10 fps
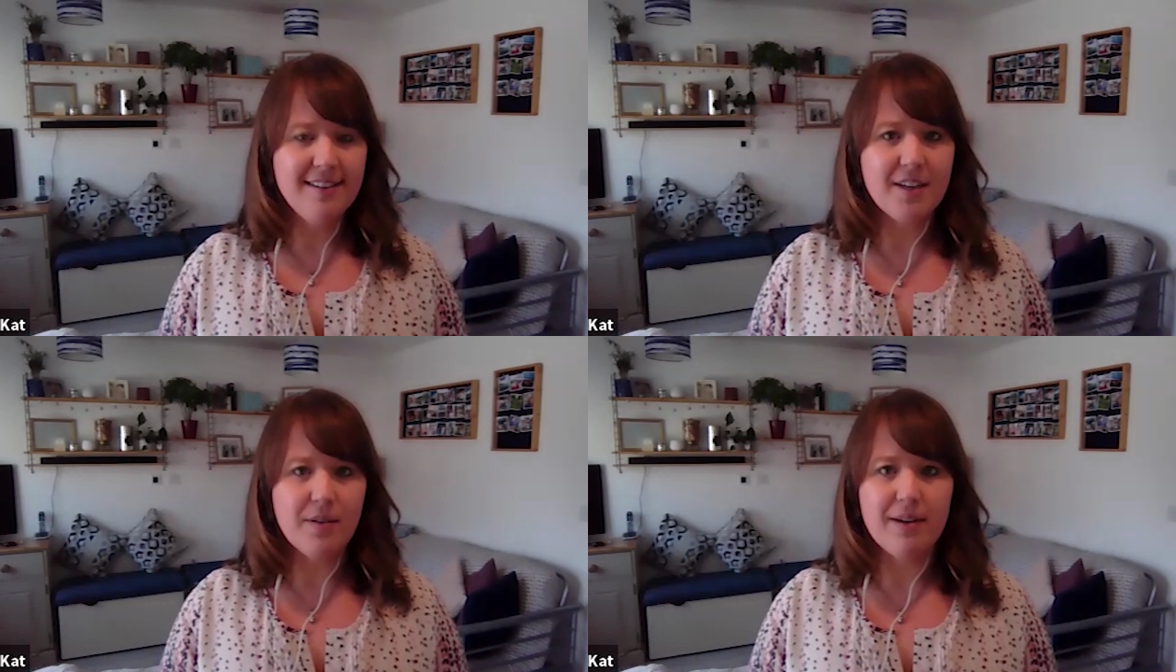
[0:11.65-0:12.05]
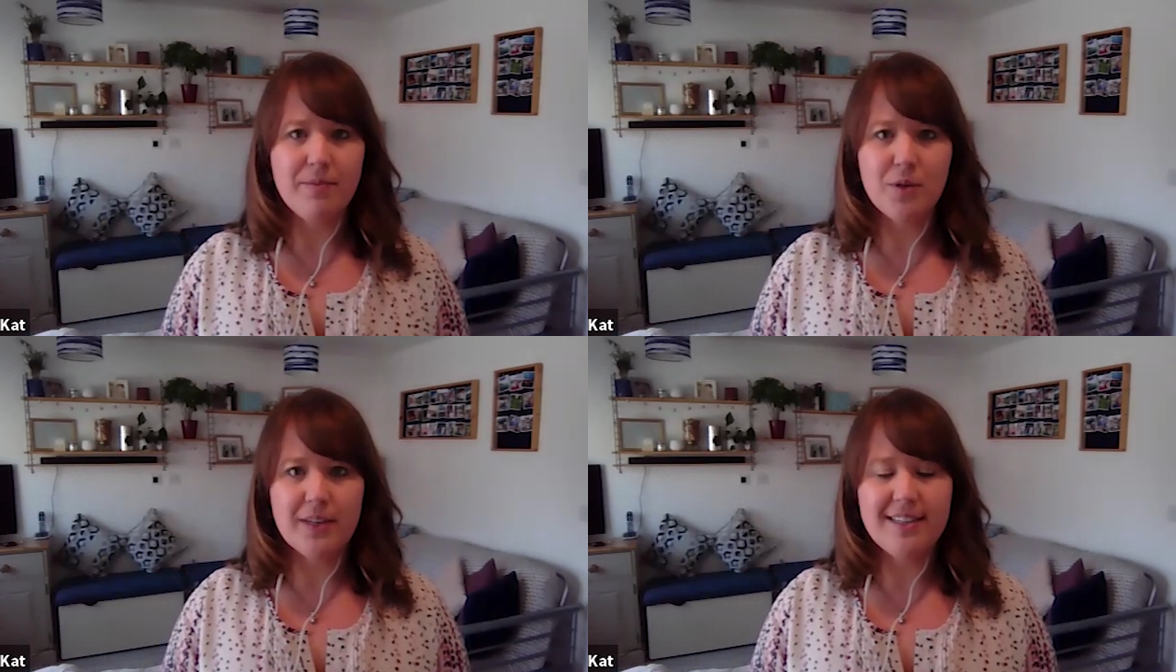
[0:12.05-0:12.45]
so I'm
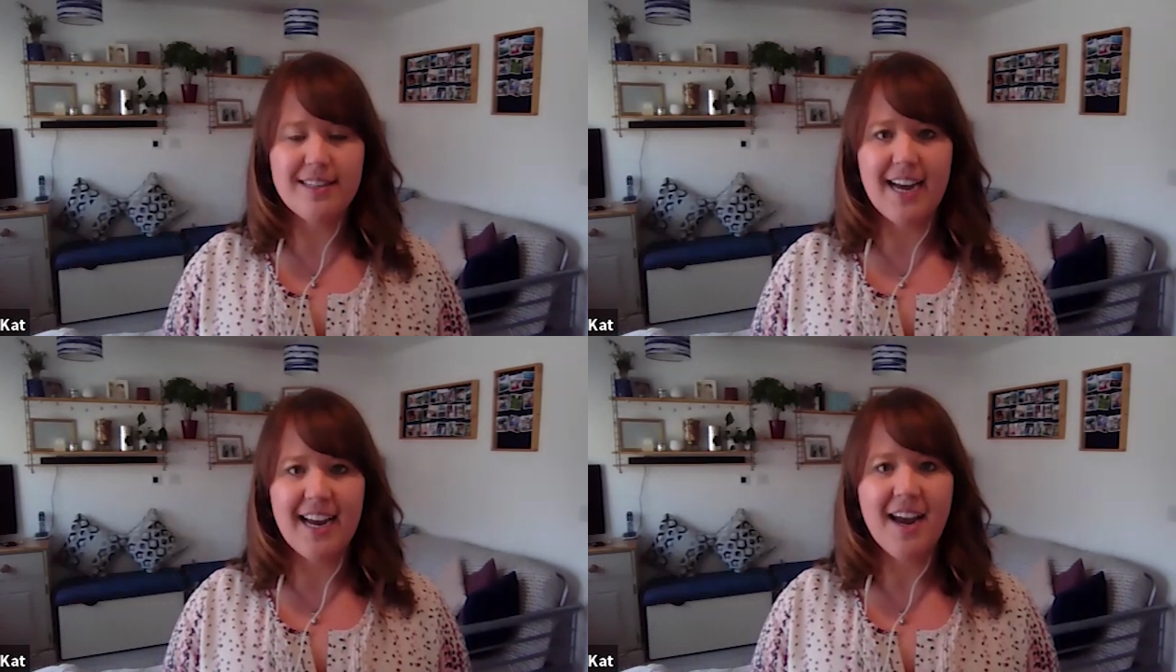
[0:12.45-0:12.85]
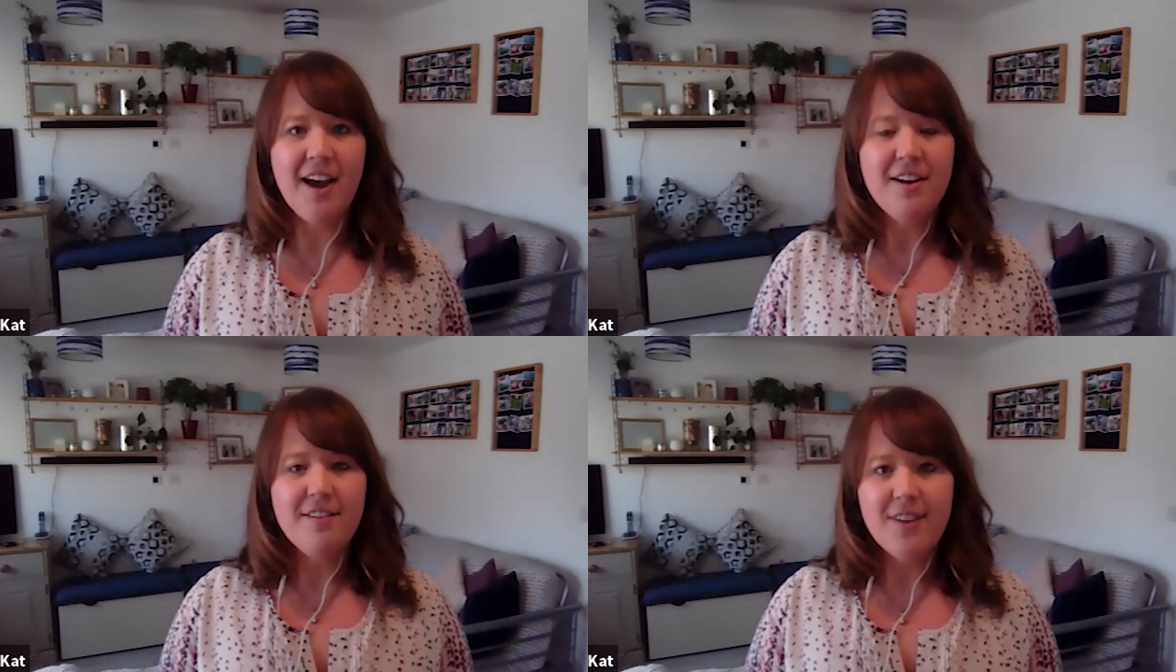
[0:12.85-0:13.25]
joined today
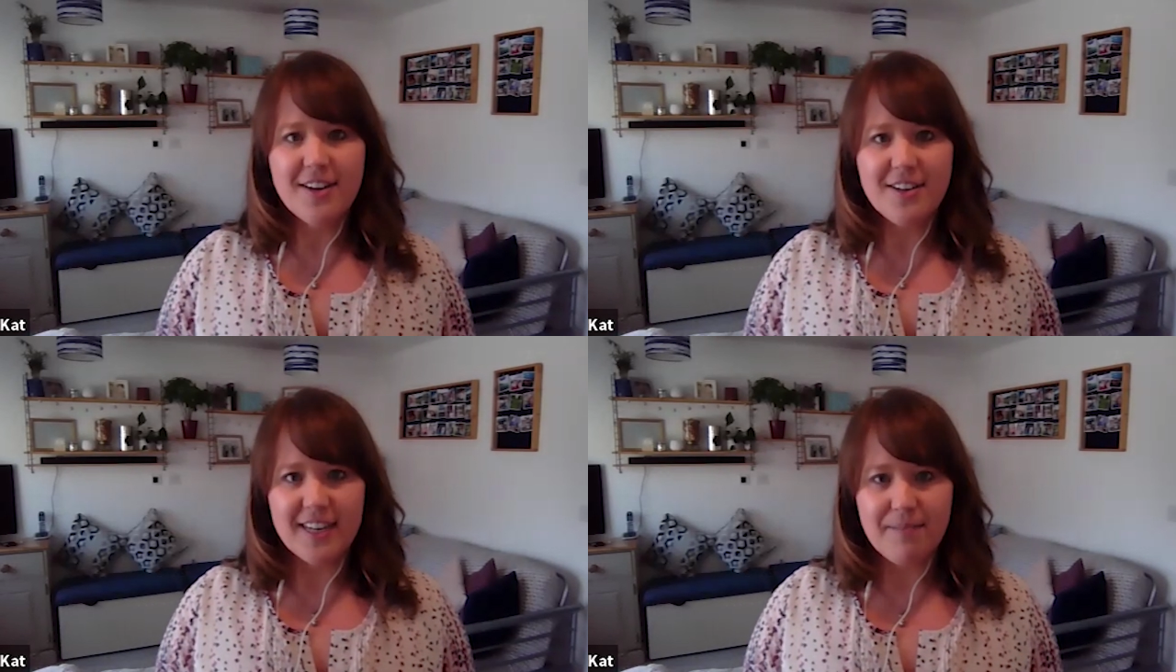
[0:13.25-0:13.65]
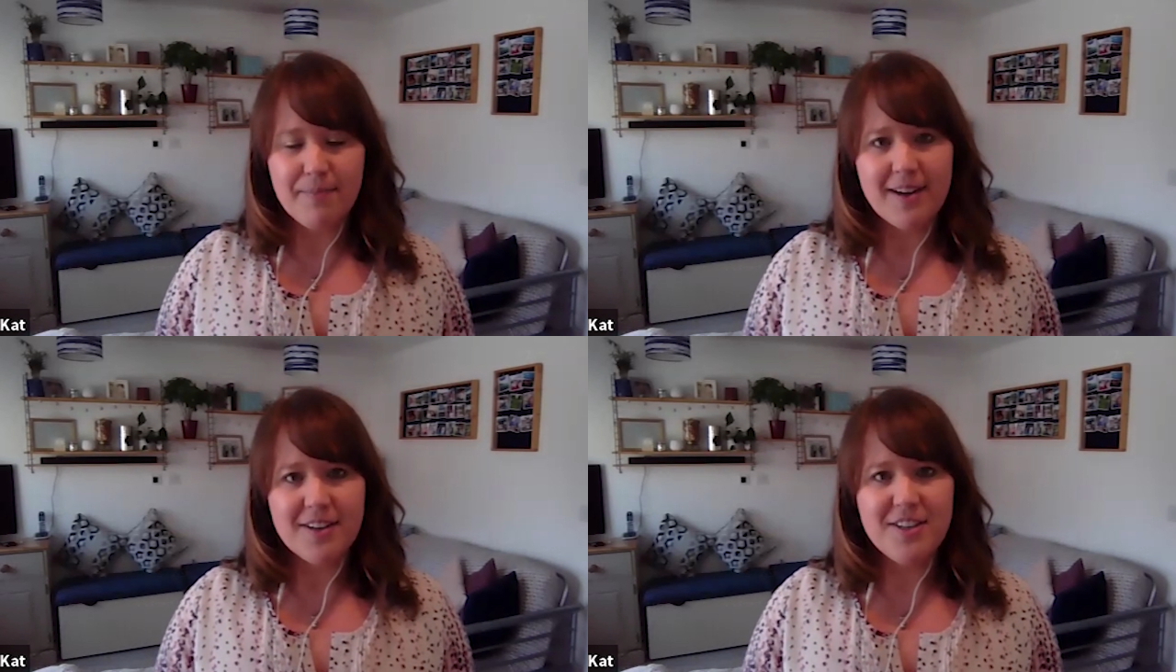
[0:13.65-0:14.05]
virtually
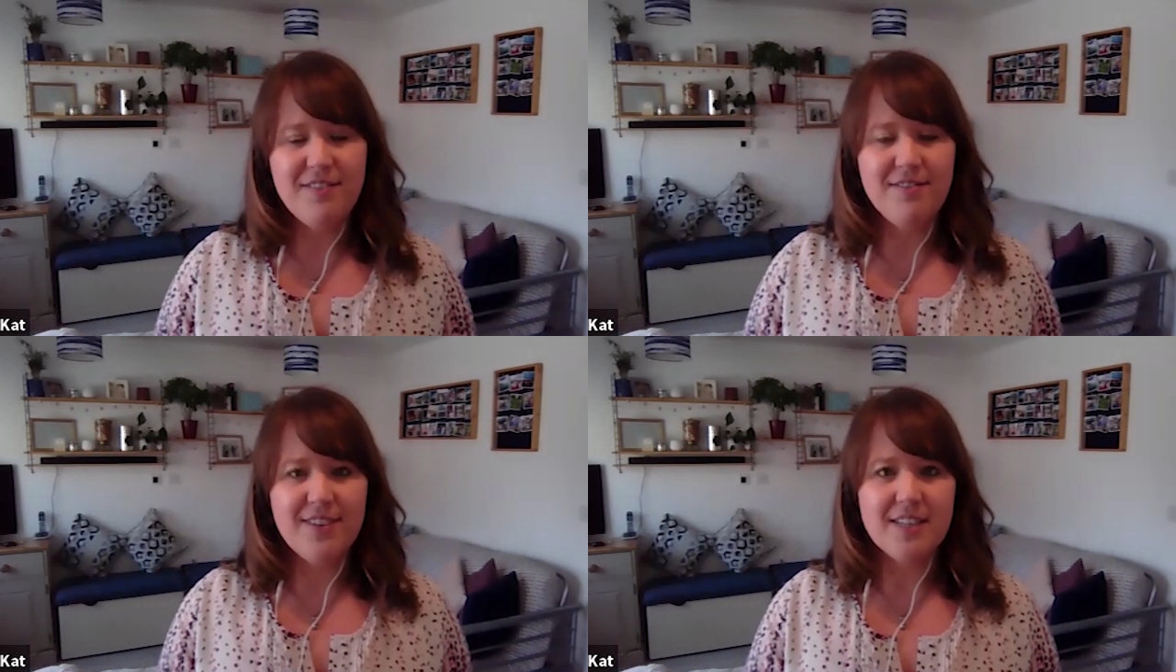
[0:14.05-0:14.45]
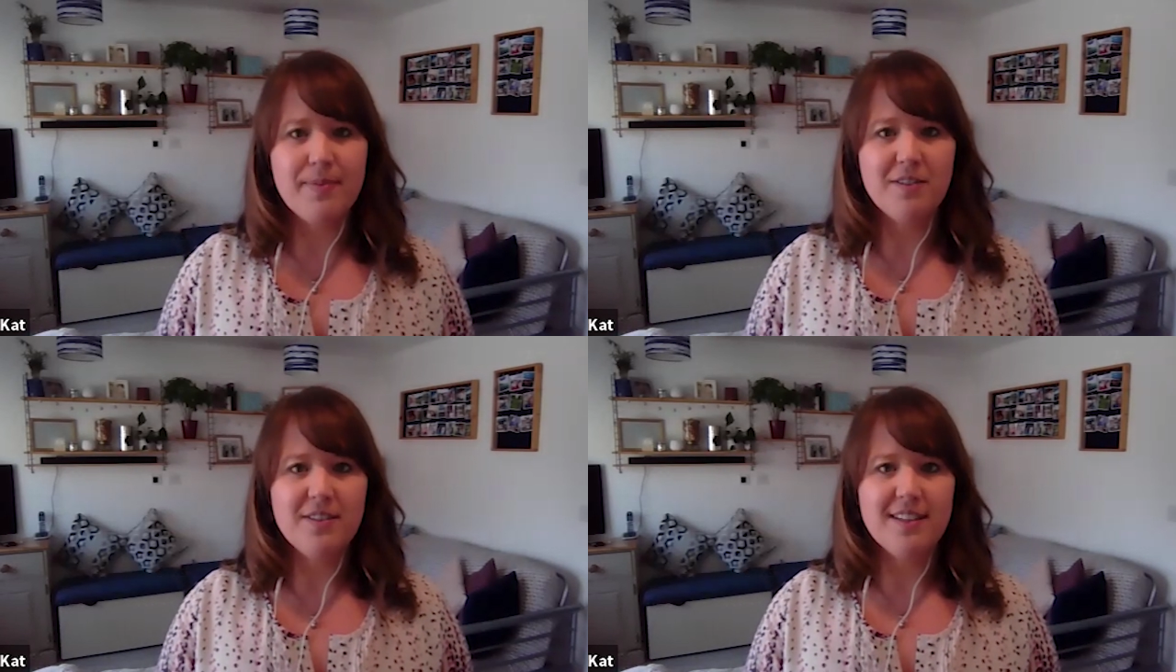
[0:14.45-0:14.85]
by our Chief
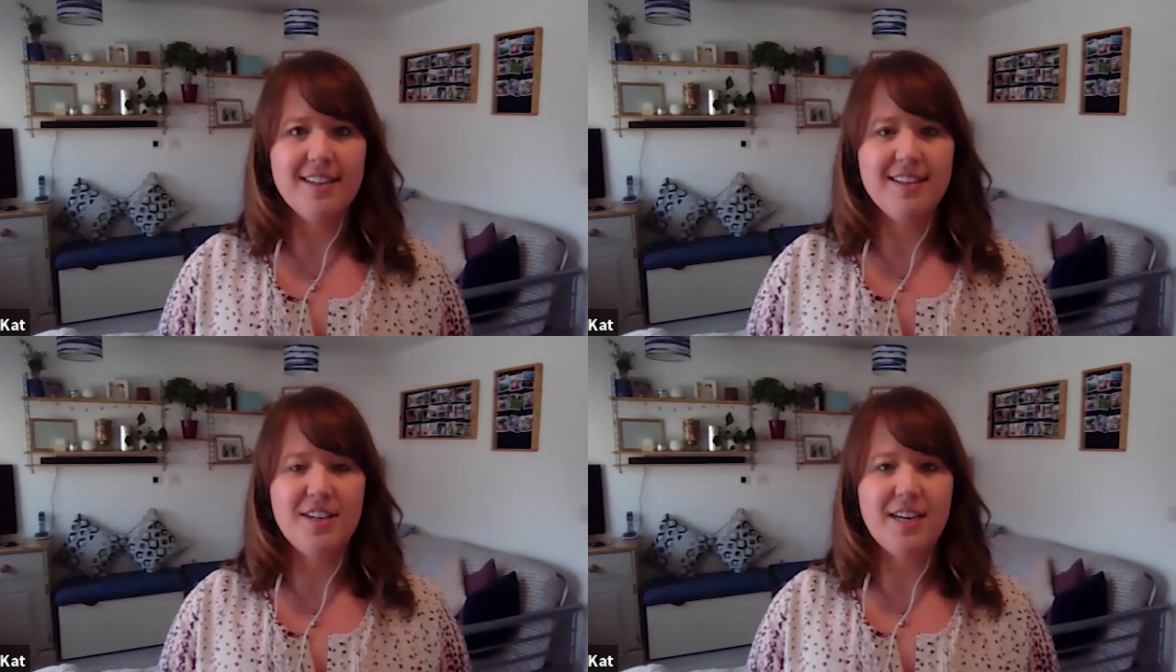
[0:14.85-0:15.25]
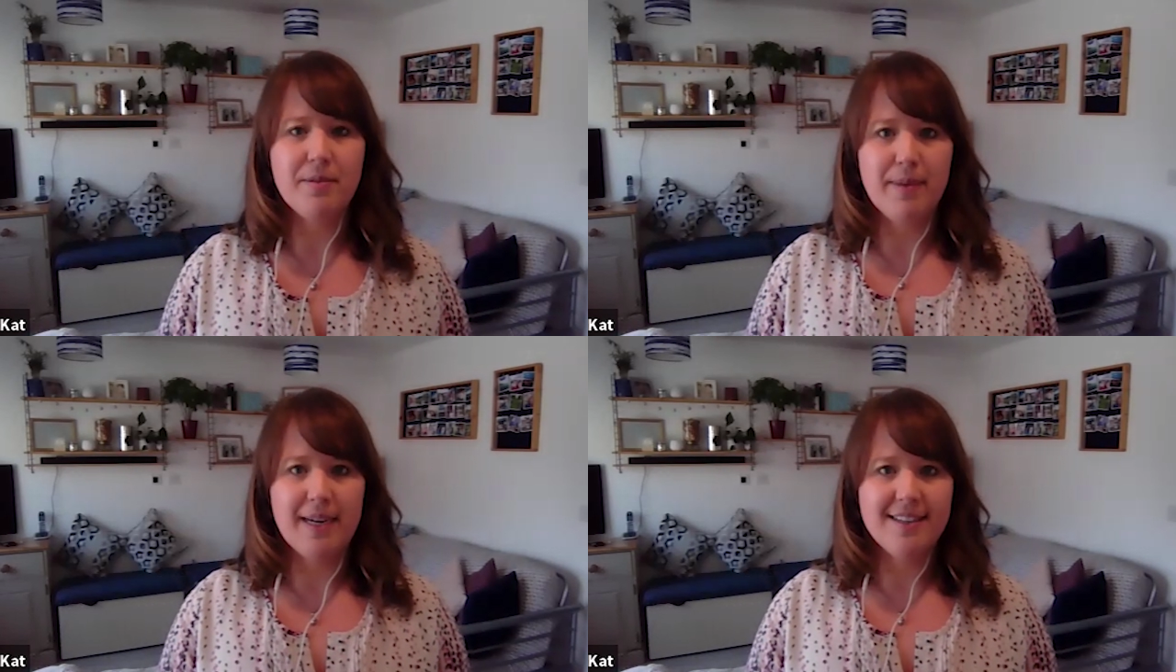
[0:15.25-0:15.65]
Investment Officer, James
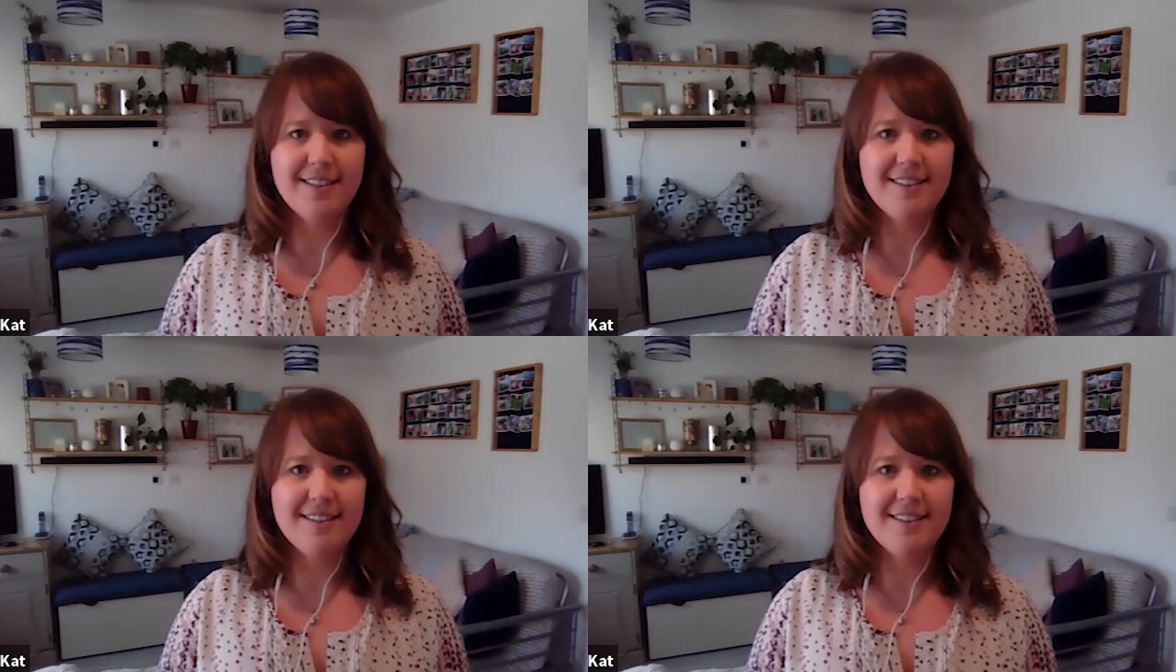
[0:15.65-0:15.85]
McManus.